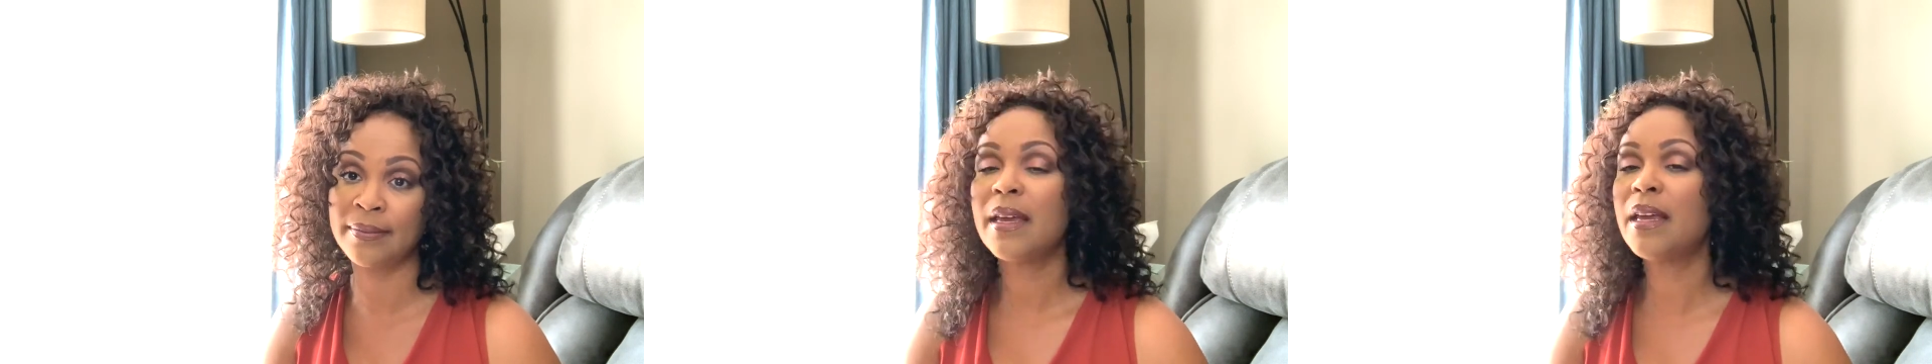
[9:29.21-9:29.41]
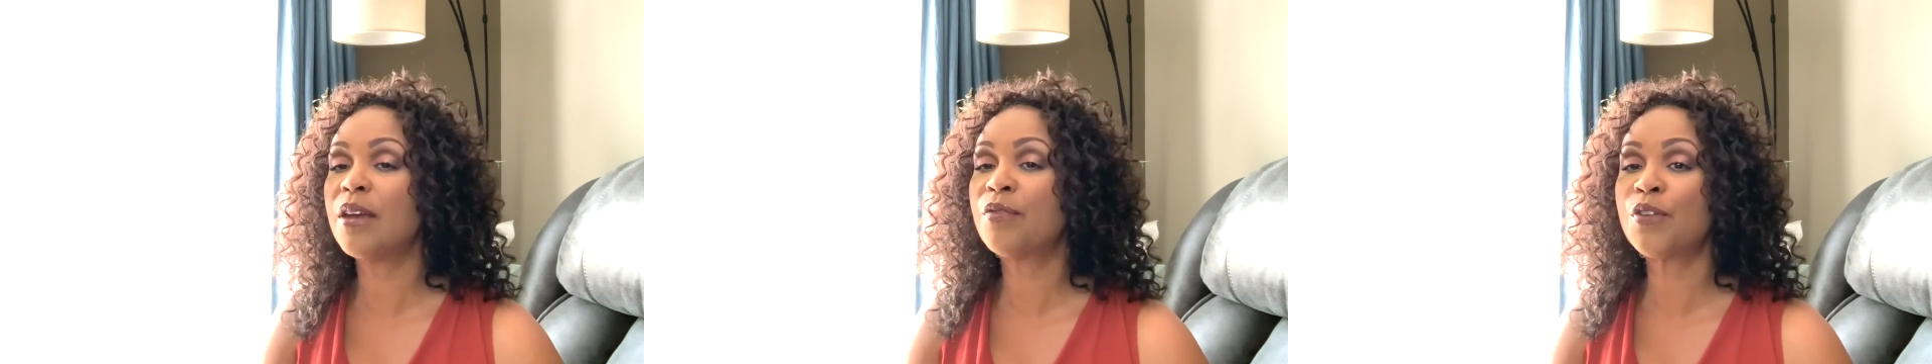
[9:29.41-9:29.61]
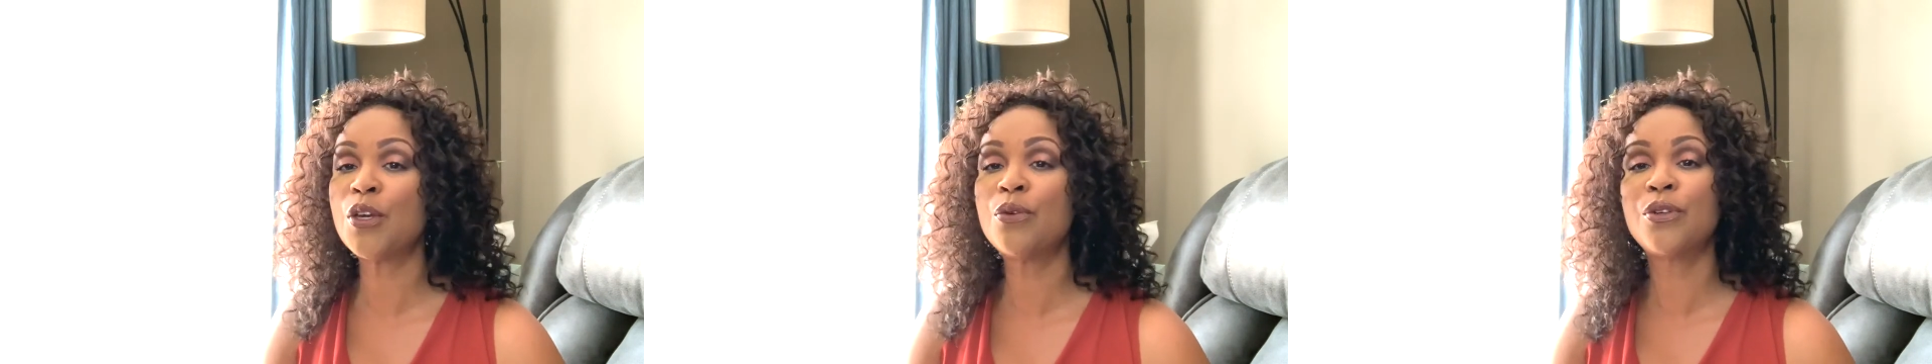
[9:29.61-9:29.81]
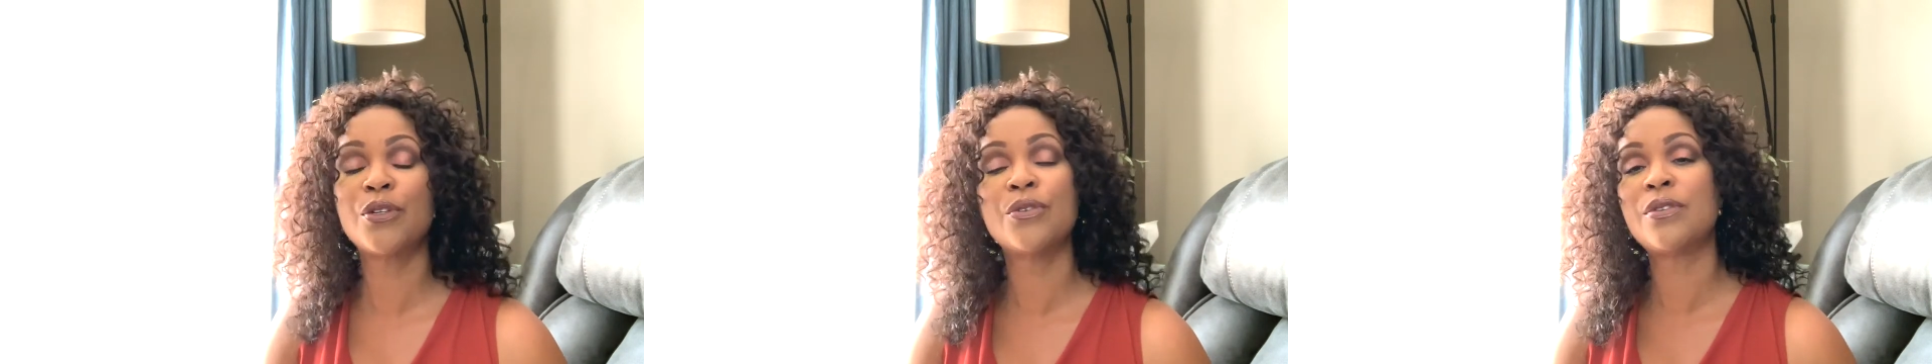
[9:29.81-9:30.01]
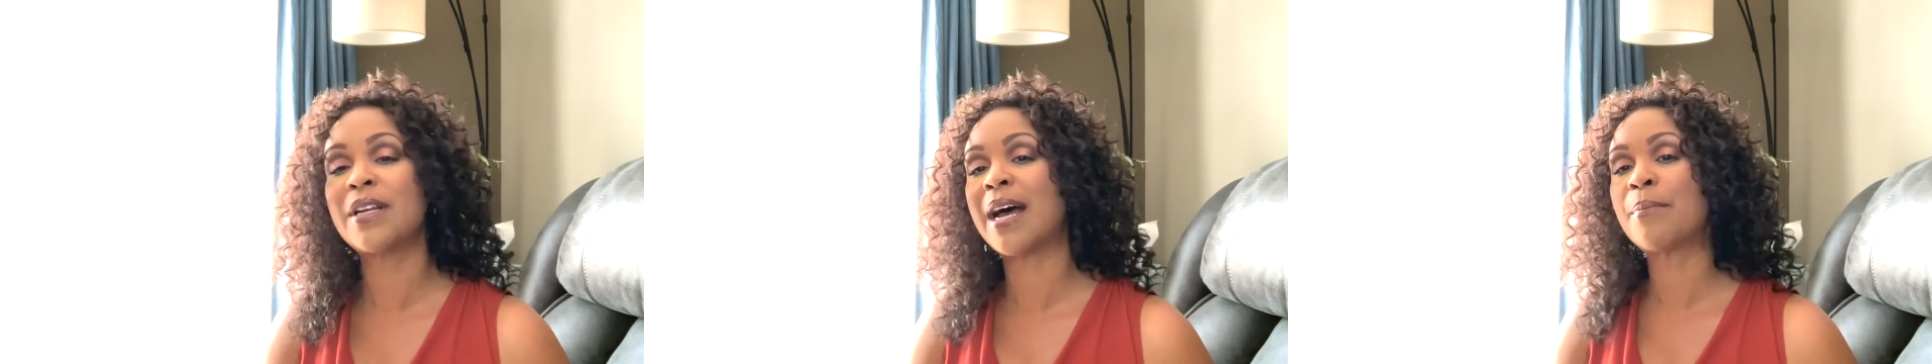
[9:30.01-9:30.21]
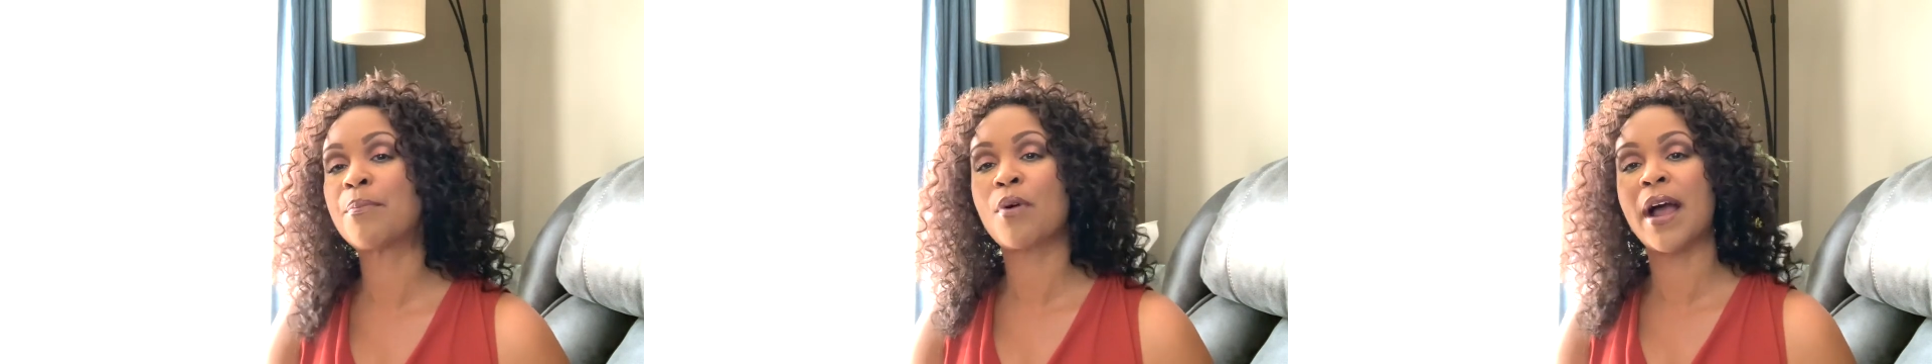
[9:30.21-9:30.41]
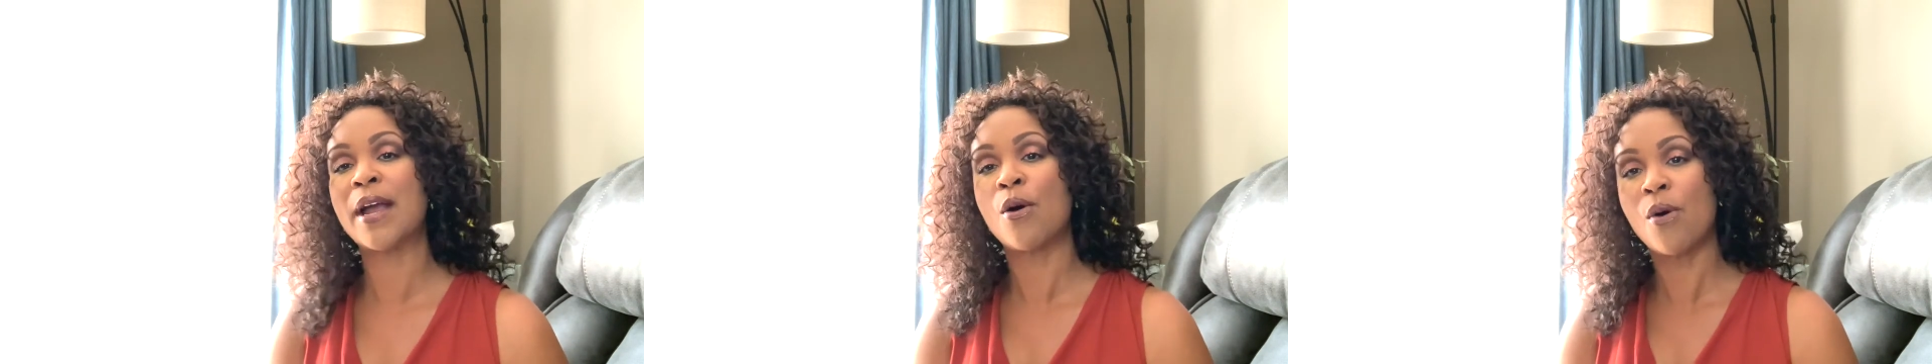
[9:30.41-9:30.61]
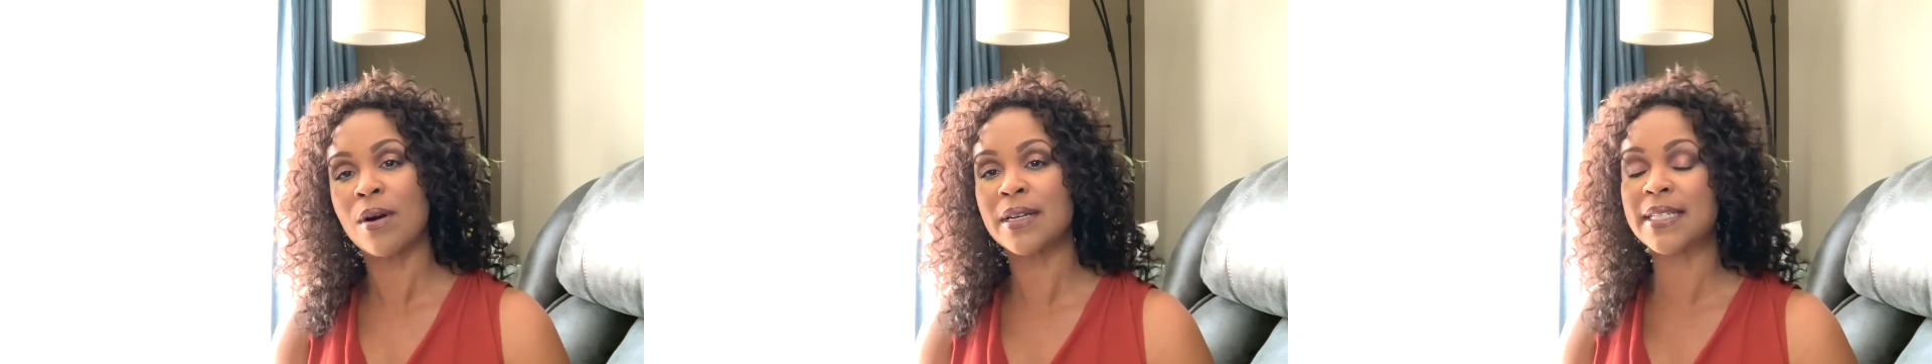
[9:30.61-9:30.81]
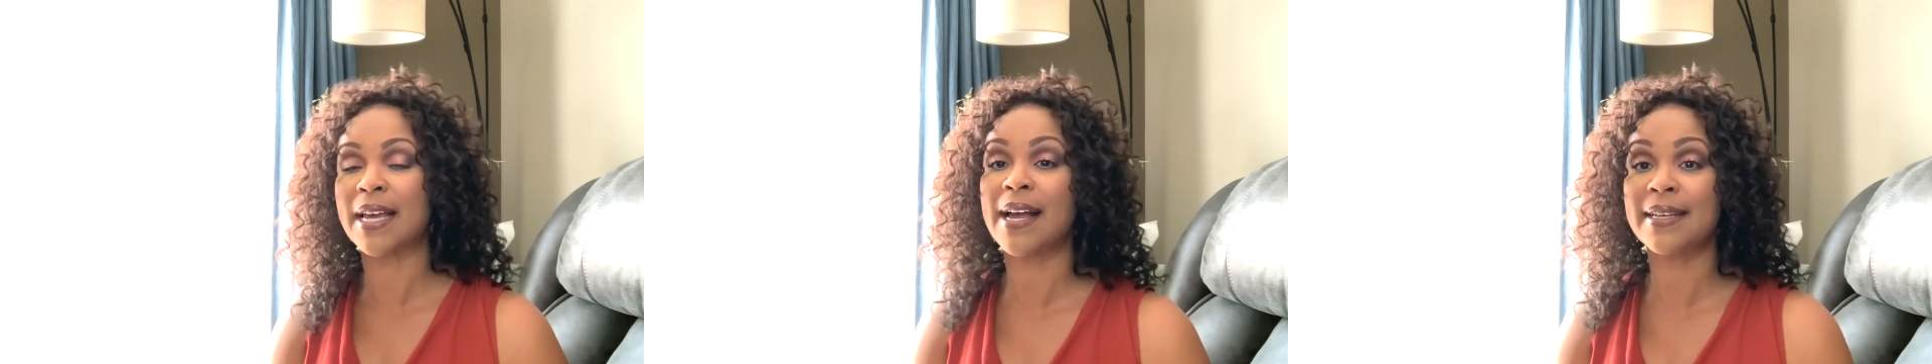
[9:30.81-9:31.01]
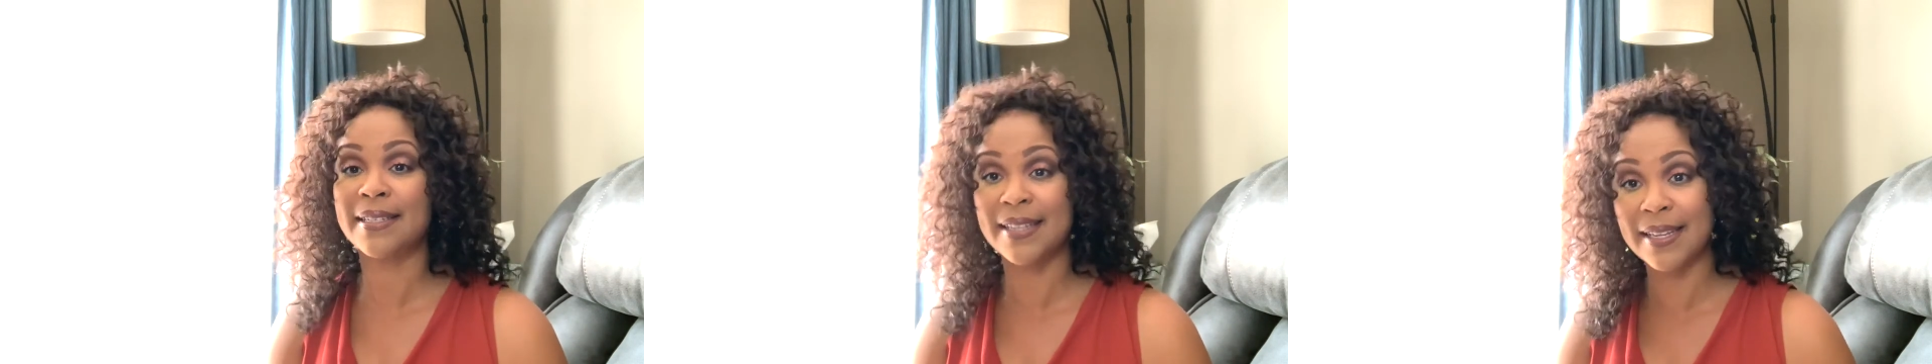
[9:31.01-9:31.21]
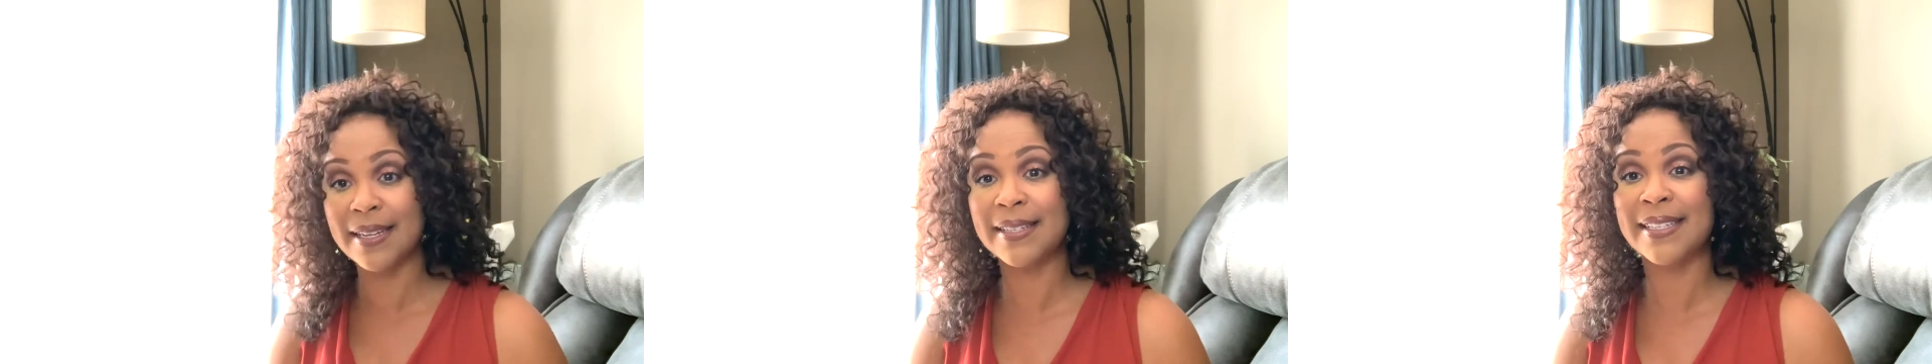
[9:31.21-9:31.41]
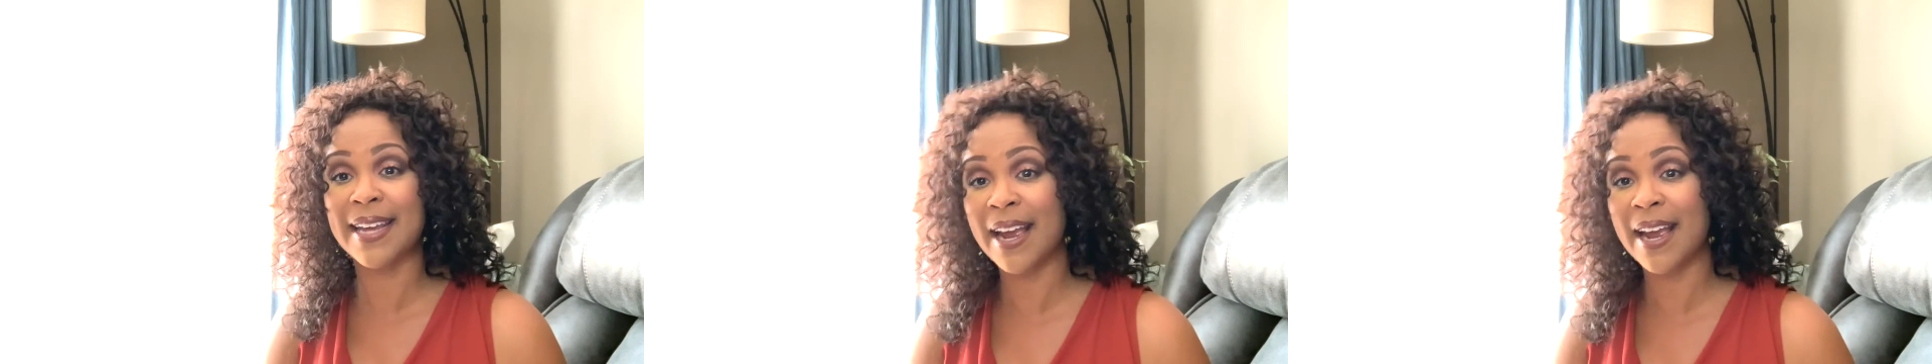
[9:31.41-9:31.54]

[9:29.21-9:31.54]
If you do not prioritize this